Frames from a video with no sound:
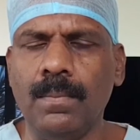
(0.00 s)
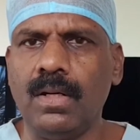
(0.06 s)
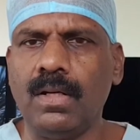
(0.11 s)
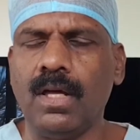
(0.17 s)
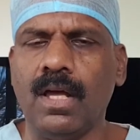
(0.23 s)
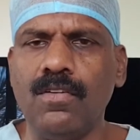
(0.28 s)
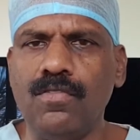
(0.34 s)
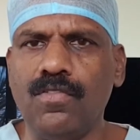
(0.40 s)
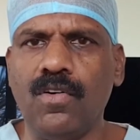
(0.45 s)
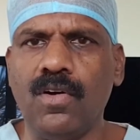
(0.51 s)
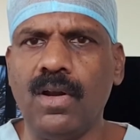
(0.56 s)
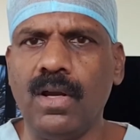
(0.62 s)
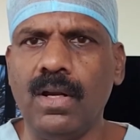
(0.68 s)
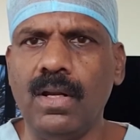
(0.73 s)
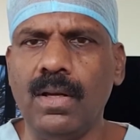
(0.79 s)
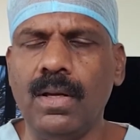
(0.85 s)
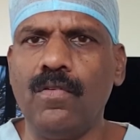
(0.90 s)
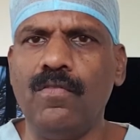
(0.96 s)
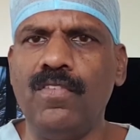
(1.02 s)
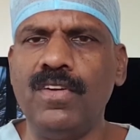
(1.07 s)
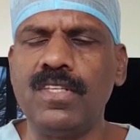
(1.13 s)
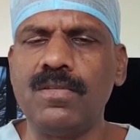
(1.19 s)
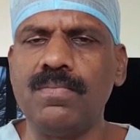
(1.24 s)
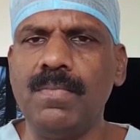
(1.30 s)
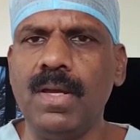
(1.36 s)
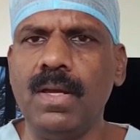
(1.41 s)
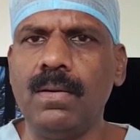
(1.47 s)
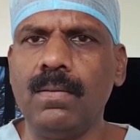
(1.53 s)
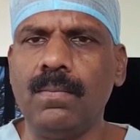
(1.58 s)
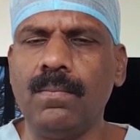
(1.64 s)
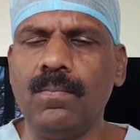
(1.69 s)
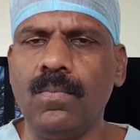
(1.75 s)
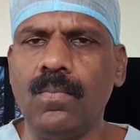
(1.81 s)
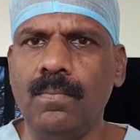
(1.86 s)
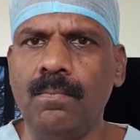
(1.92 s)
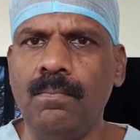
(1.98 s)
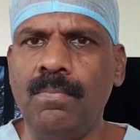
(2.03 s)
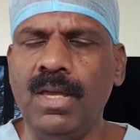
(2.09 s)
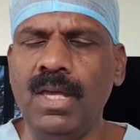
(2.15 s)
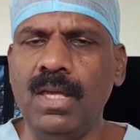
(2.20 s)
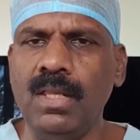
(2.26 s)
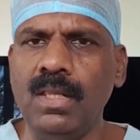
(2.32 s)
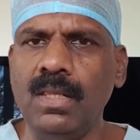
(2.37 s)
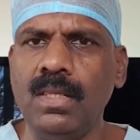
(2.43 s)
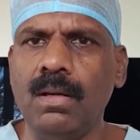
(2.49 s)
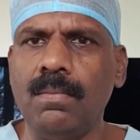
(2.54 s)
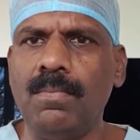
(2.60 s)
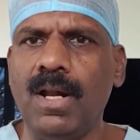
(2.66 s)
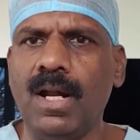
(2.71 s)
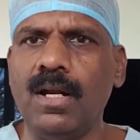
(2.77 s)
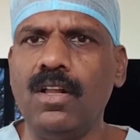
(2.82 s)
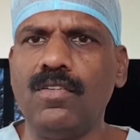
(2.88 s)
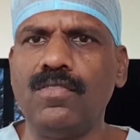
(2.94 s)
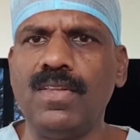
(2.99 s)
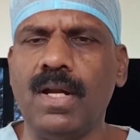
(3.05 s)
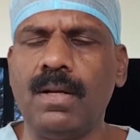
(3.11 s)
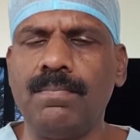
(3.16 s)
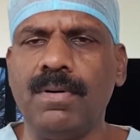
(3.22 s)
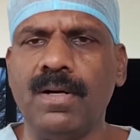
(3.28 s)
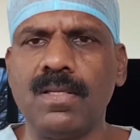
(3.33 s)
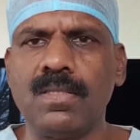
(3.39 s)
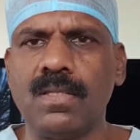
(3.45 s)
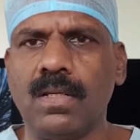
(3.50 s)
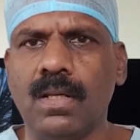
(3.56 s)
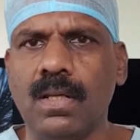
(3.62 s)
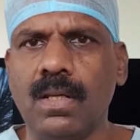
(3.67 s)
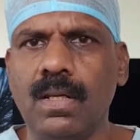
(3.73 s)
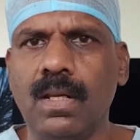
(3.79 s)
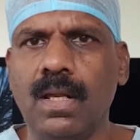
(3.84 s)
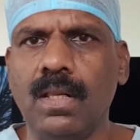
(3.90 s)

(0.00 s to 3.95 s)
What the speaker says: typhoid, which may be in the blood of that person.